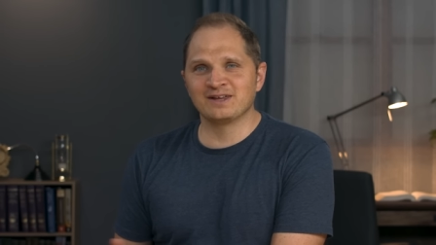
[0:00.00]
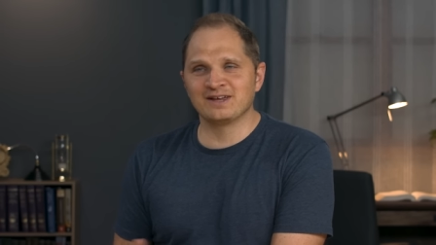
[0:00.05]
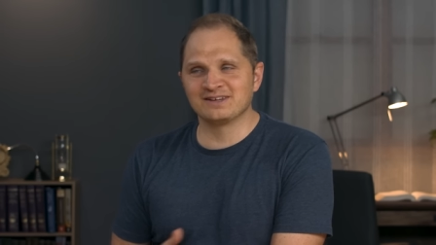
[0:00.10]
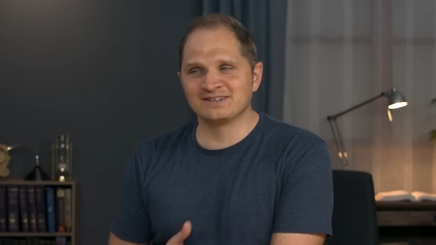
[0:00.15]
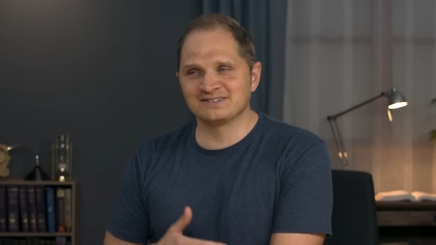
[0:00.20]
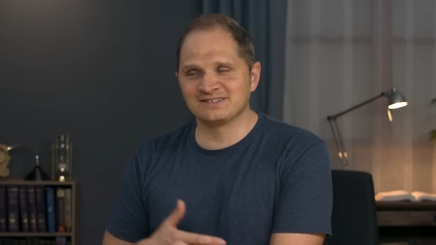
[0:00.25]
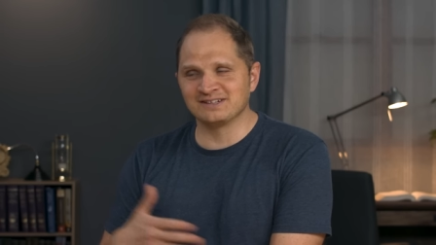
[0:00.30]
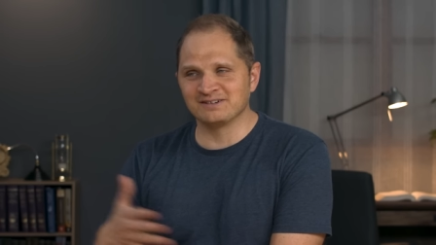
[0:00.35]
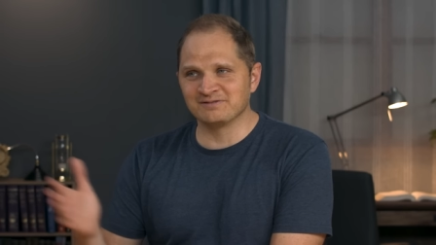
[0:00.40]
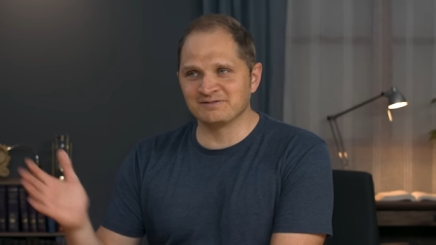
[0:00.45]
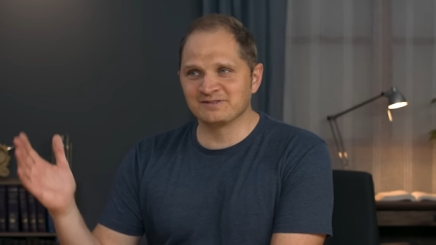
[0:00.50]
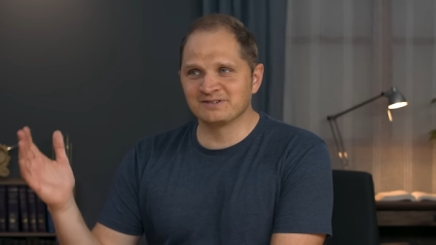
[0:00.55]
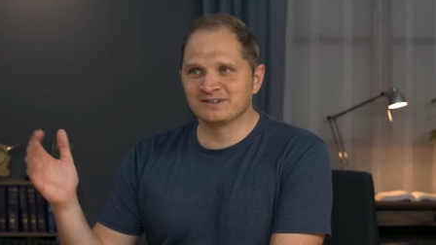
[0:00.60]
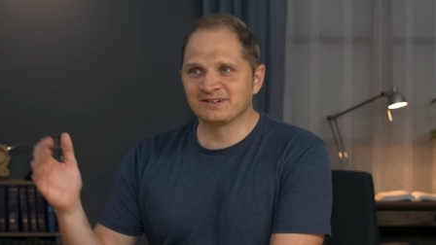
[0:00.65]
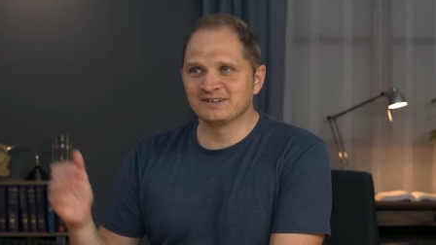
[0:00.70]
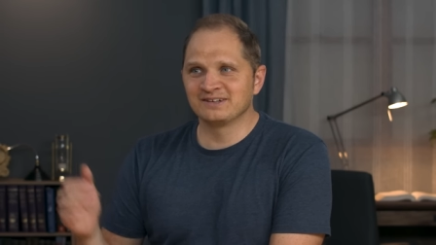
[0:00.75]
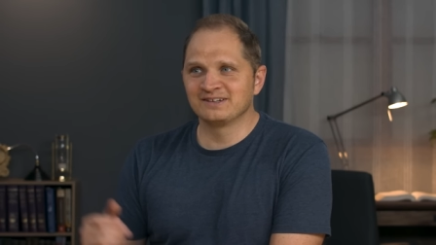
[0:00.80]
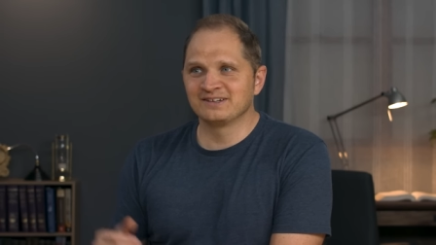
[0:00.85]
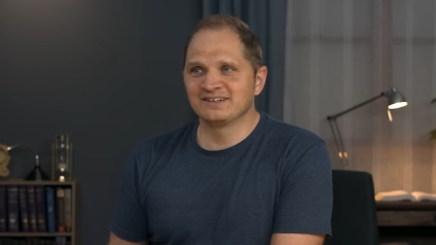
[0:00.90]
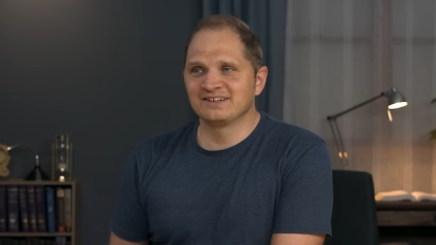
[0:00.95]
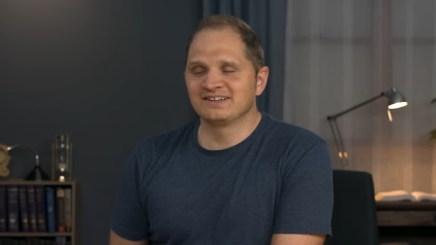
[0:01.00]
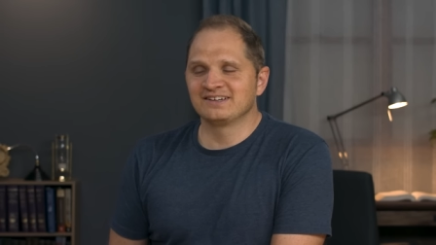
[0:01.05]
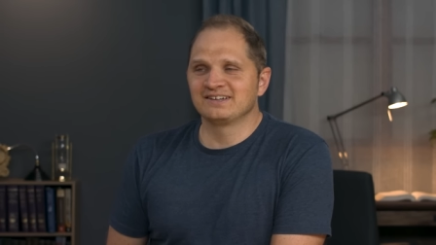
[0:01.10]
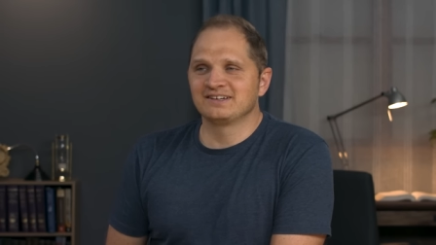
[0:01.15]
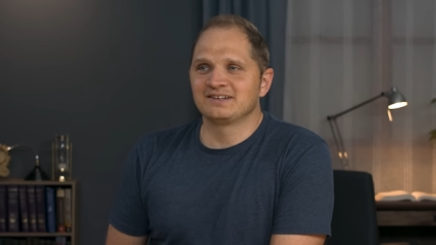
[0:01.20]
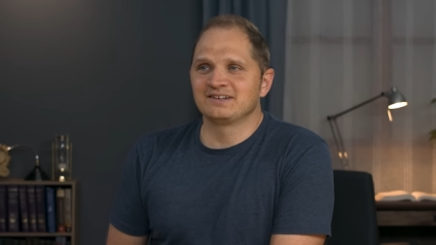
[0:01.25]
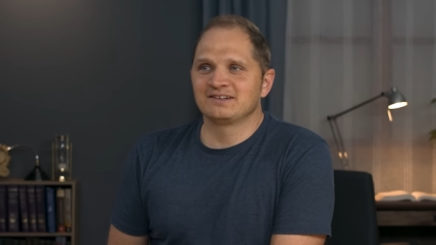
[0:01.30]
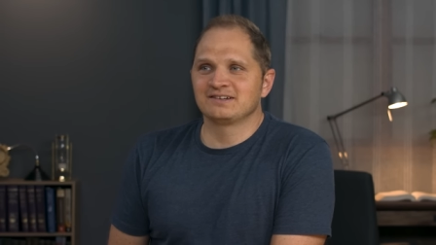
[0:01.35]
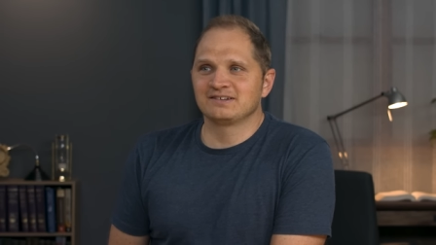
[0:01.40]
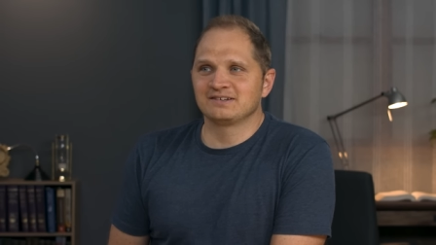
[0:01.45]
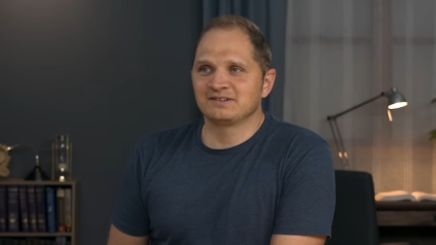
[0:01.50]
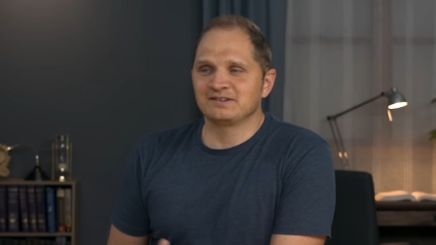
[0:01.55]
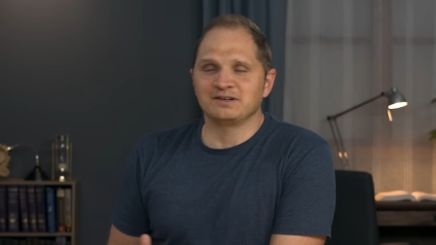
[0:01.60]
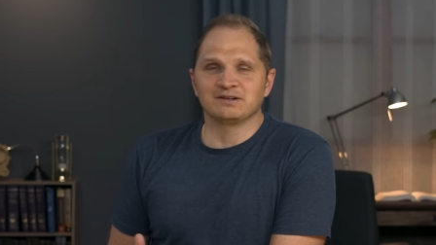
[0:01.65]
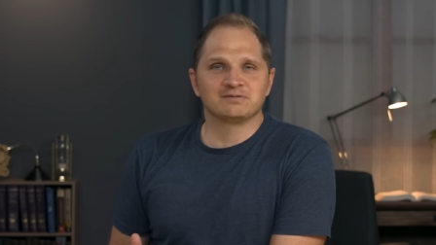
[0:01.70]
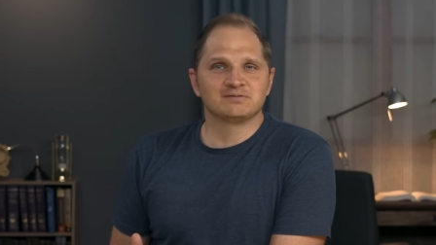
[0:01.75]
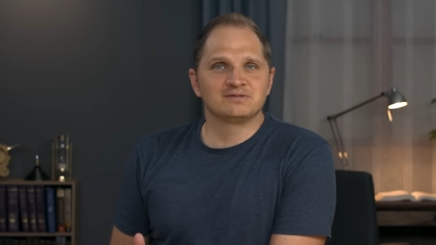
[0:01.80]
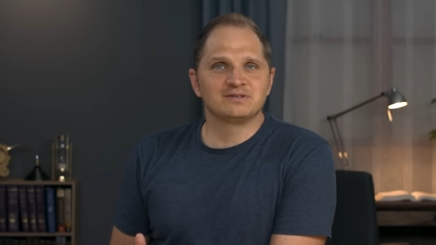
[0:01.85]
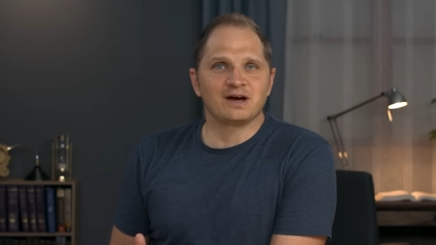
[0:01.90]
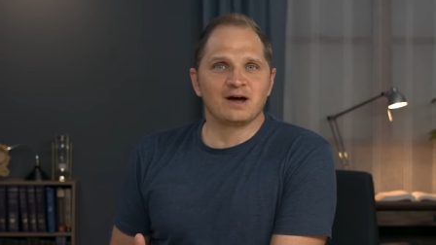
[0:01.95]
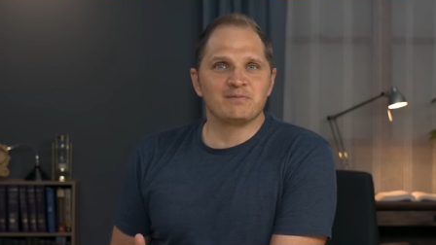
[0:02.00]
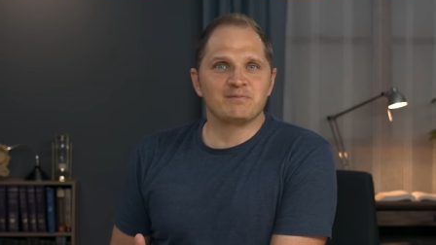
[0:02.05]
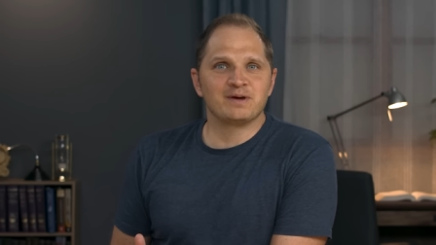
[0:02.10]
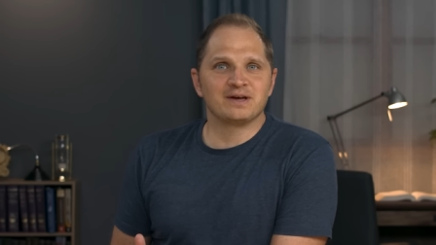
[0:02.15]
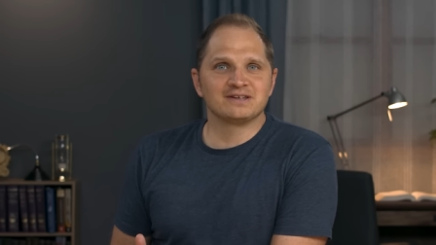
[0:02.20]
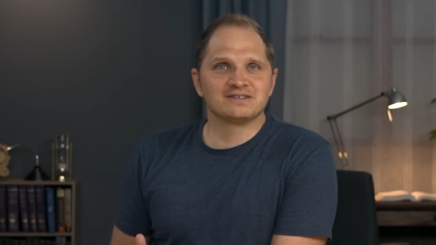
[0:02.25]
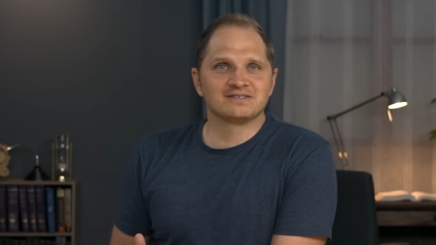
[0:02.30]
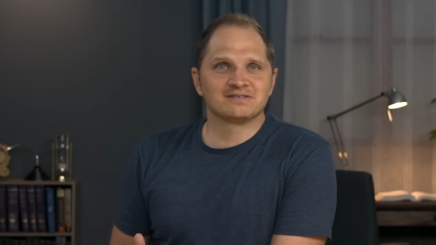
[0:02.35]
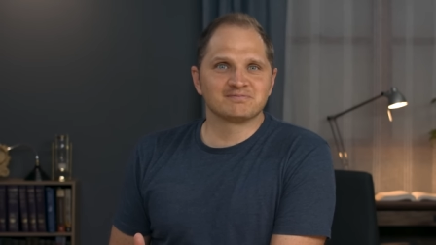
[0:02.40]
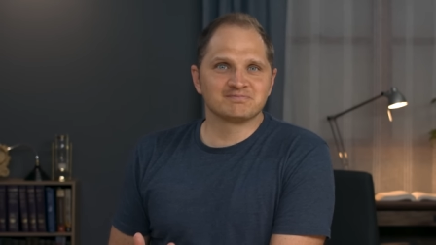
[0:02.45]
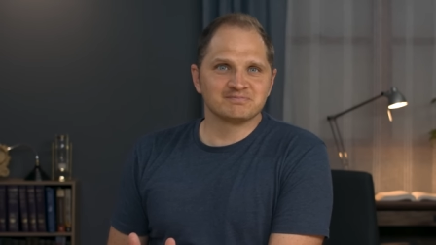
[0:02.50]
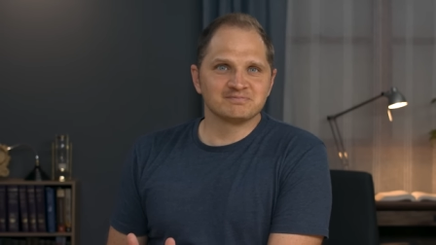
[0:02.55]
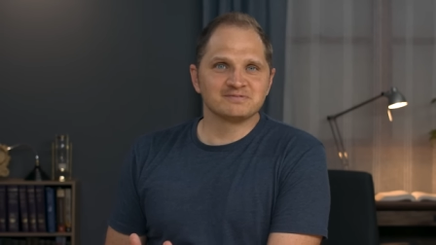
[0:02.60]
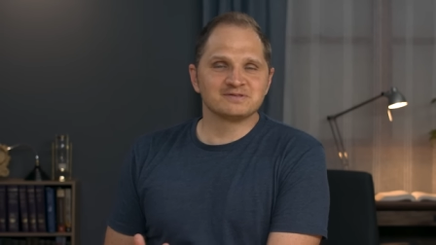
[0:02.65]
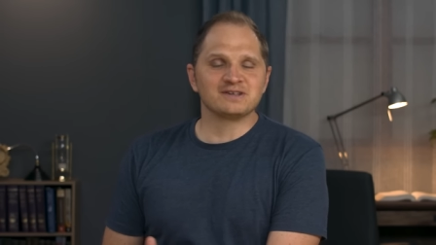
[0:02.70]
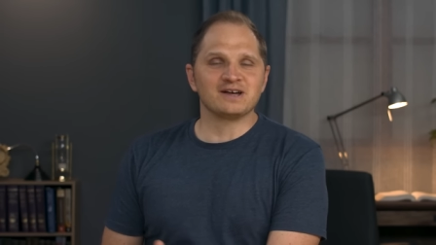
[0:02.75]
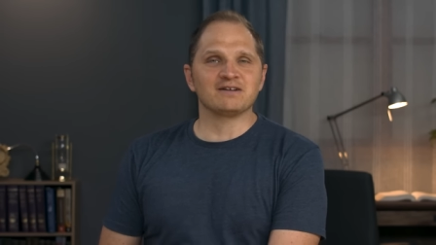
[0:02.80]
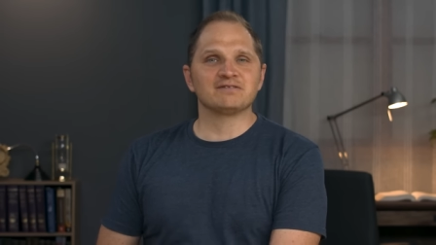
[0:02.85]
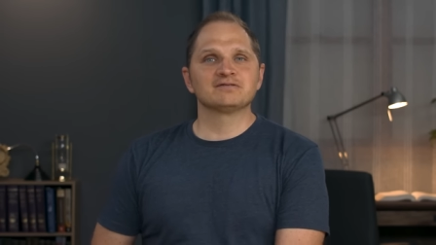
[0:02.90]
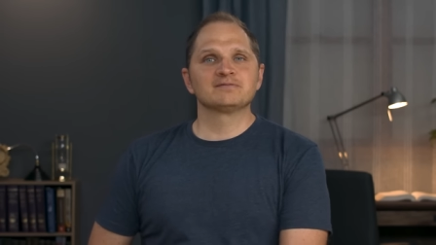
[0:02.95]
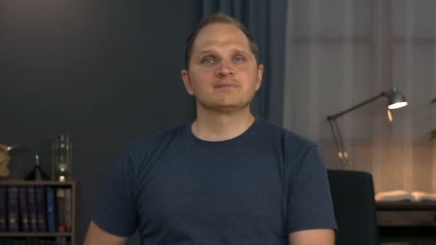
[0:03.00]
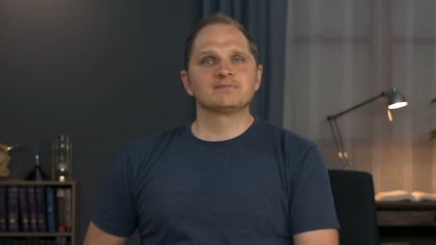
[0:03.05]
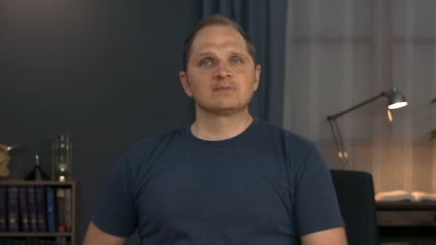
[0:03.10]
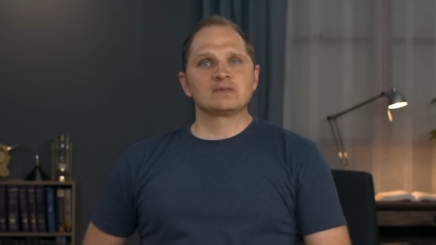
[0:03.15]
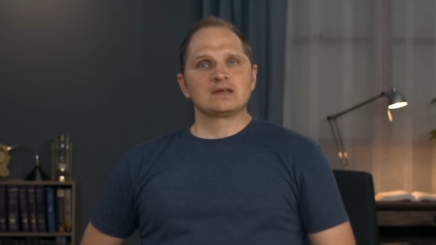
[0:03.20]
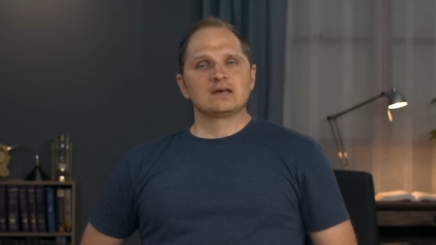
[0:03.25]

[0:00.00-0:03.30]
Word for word: list of you know, time-based stuff.